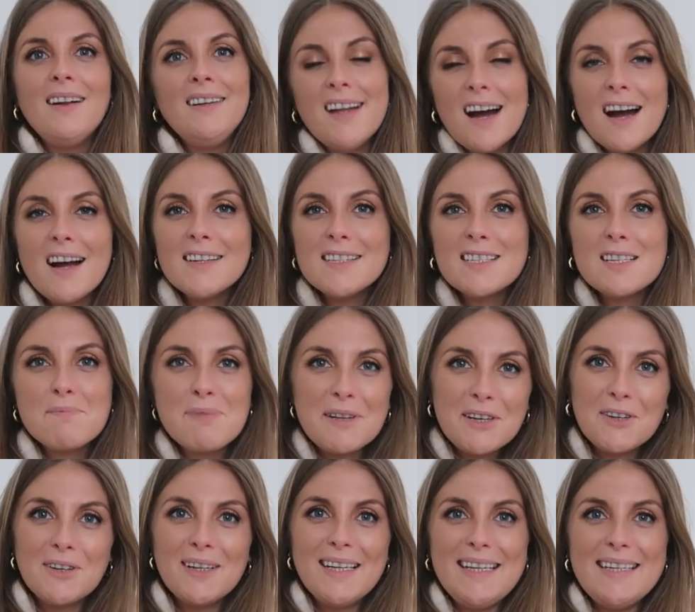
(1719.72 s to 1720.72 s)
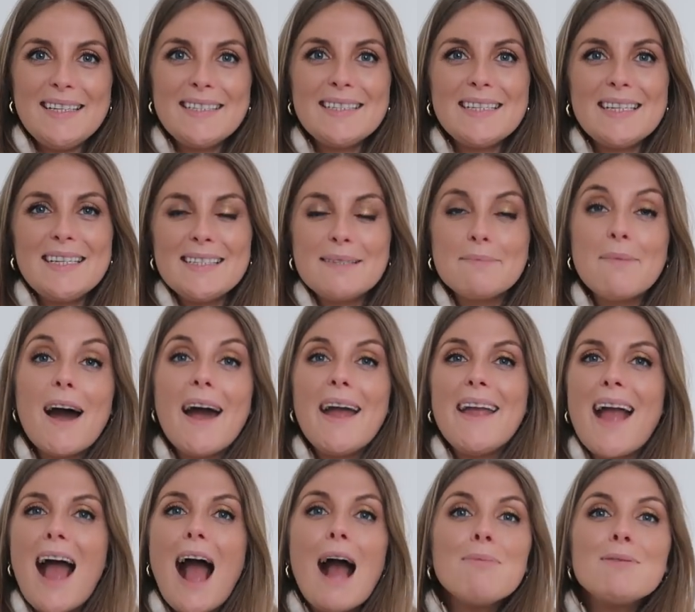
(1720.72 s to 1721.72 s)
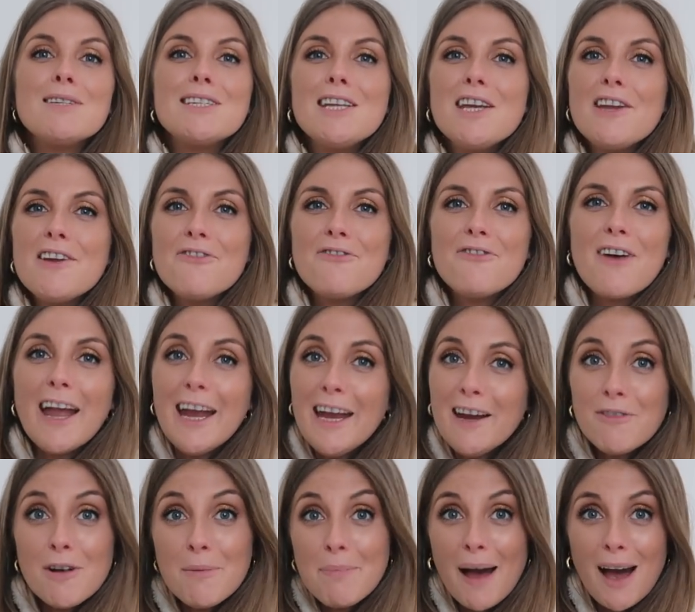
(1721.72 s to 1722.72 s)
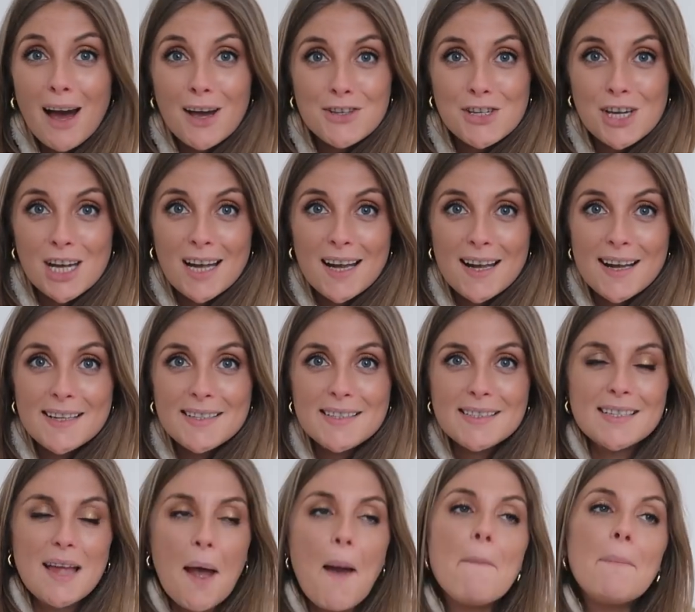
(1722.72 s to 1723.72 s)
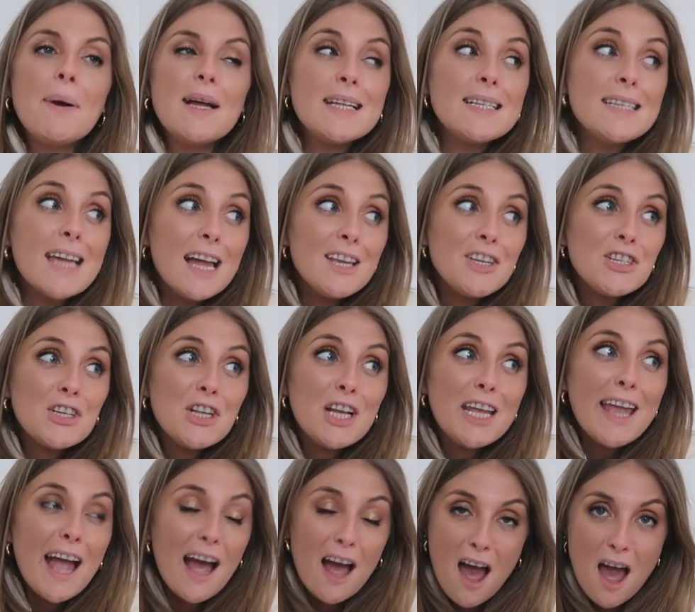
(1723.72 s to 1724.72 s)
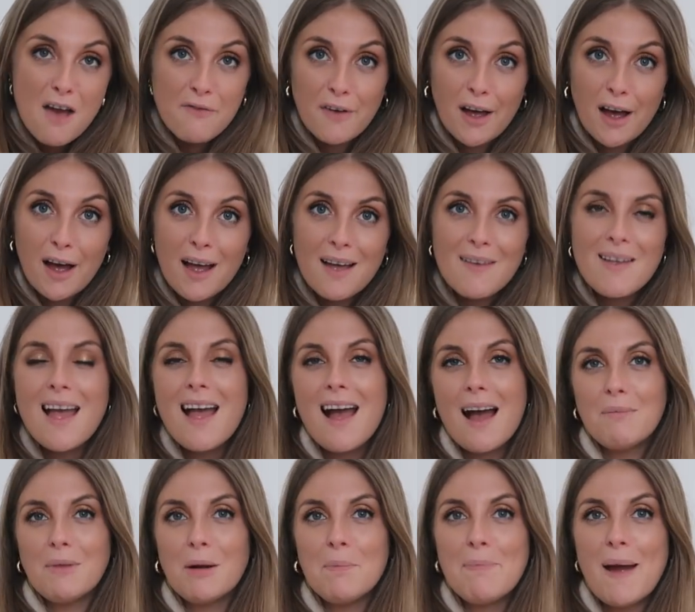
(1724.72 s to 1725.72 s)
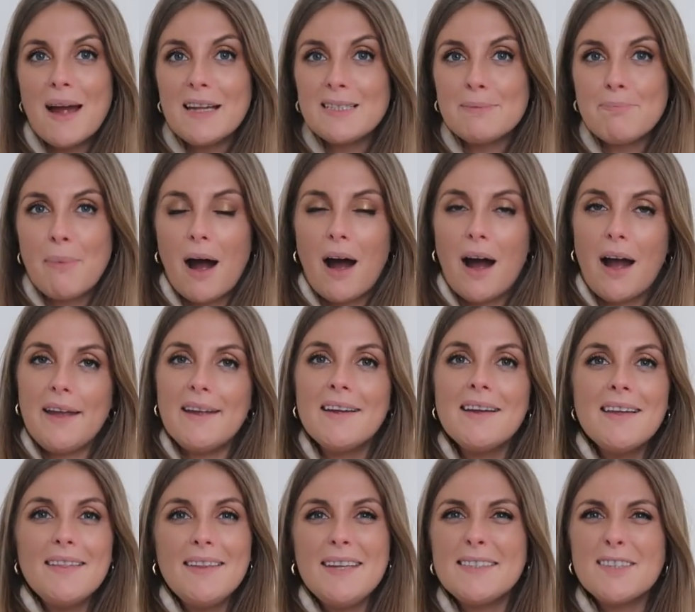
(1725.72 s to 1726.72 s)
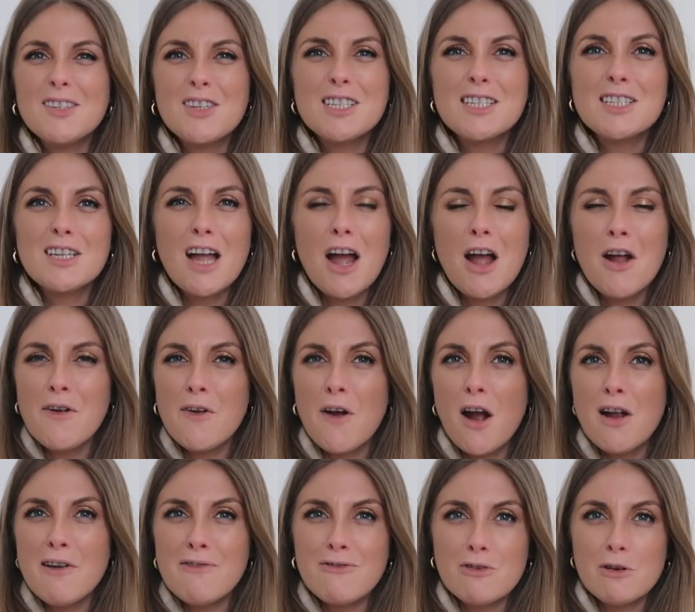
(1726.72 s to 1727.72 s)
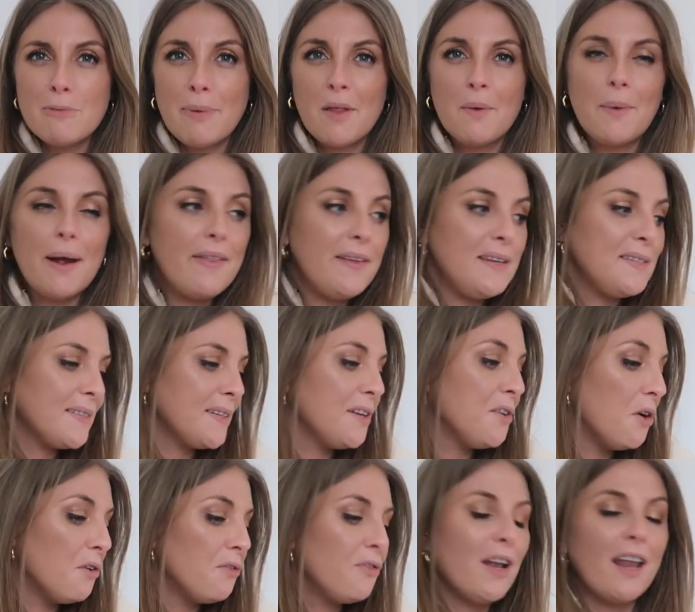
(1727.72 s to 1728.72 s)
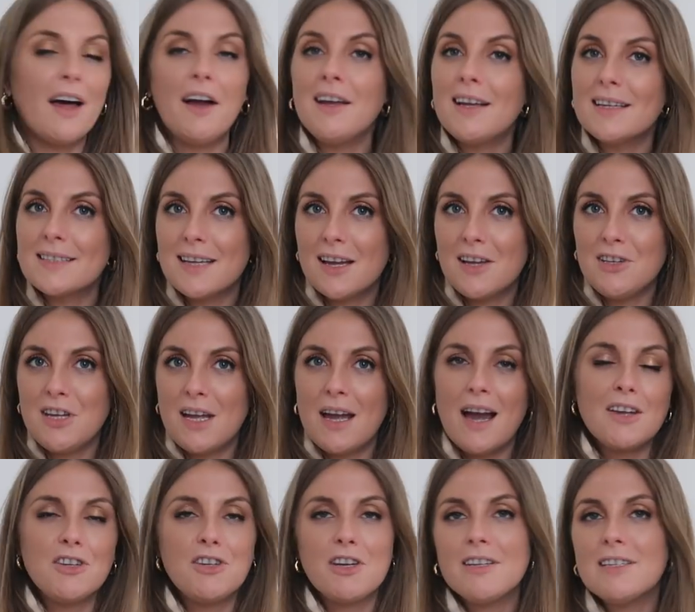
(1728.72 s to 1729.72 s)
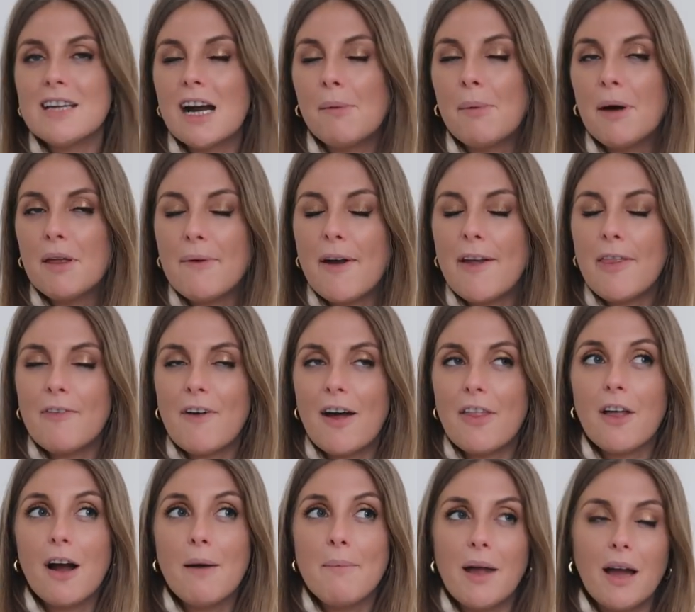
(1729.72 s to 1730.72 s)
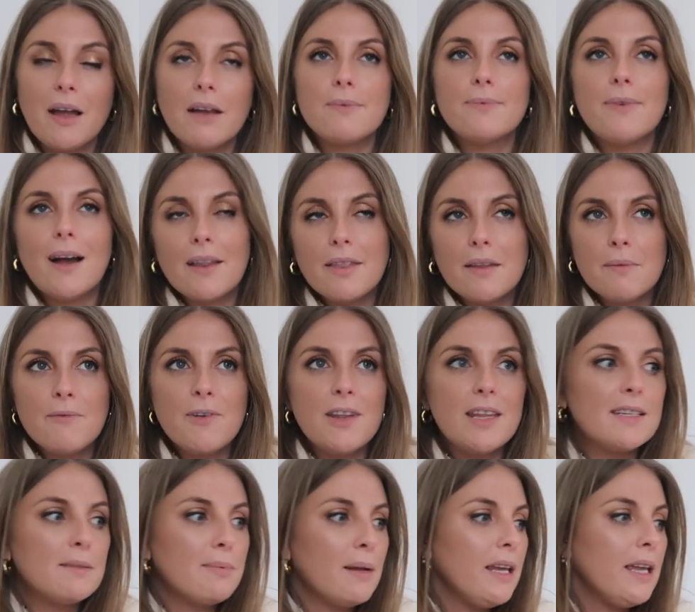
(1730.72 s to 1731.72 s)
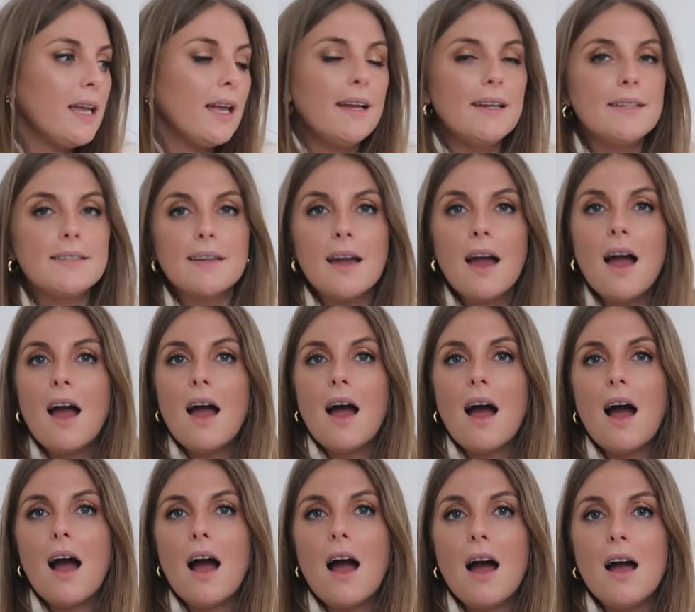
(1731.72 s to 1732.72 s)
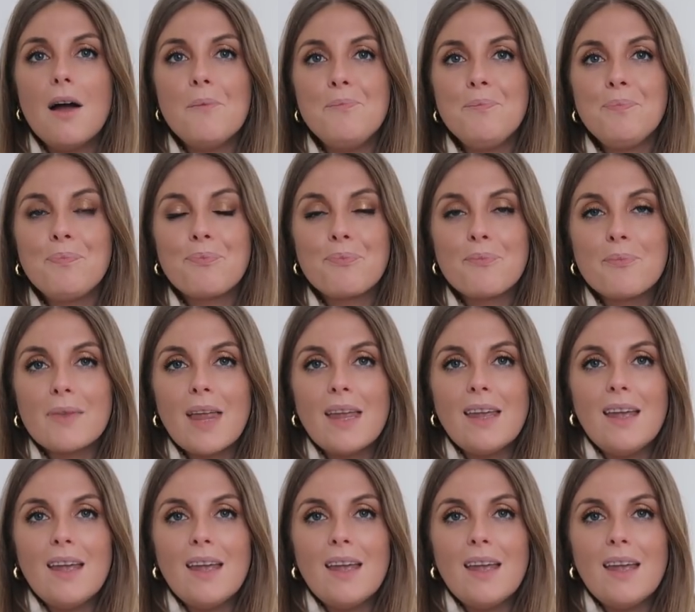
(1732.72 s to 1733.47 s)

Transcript: Last but not least is my absolute favourite purchase potentially ever, and my best buy. These are just overall, by the way, these are not for like a certain year, as you can tell by the way, the fact that I'm like, I've had them for this many years, um,